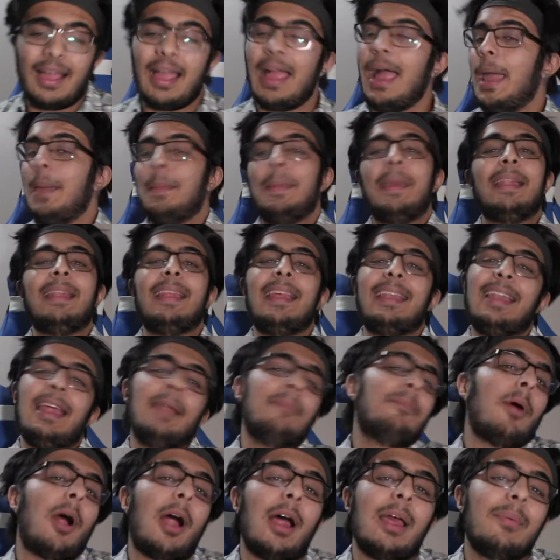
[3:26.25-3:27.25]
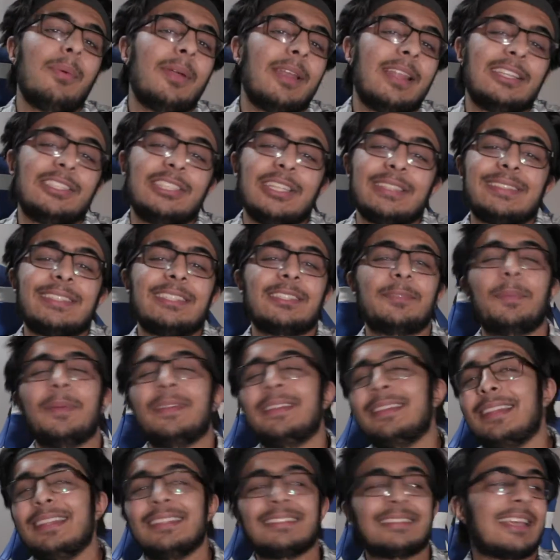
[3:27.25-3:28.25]
I mean, they did Bollywood injustice,
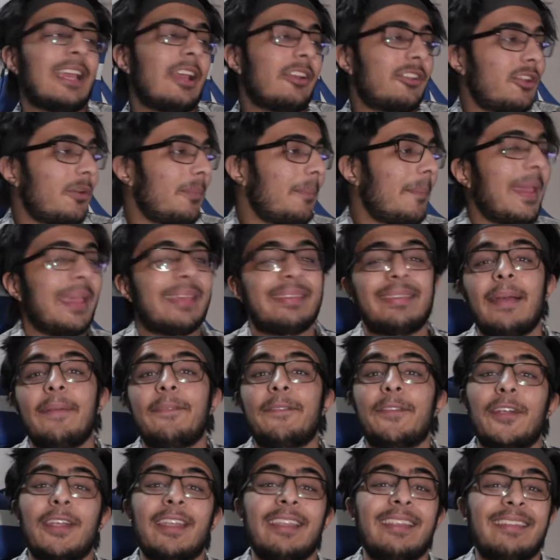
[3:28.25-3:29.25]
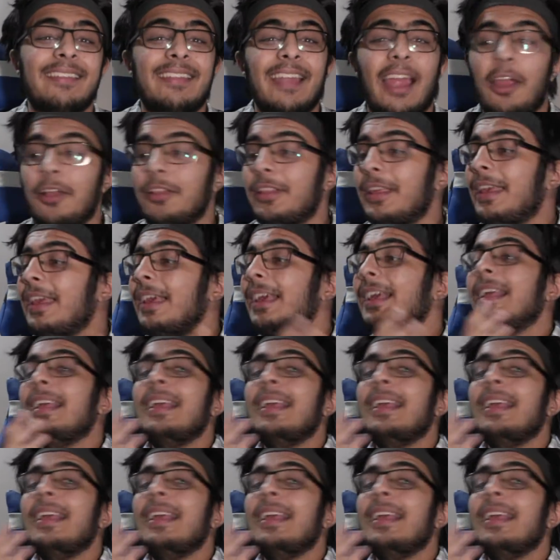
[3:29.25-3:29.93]
but this character makes up for it entirely.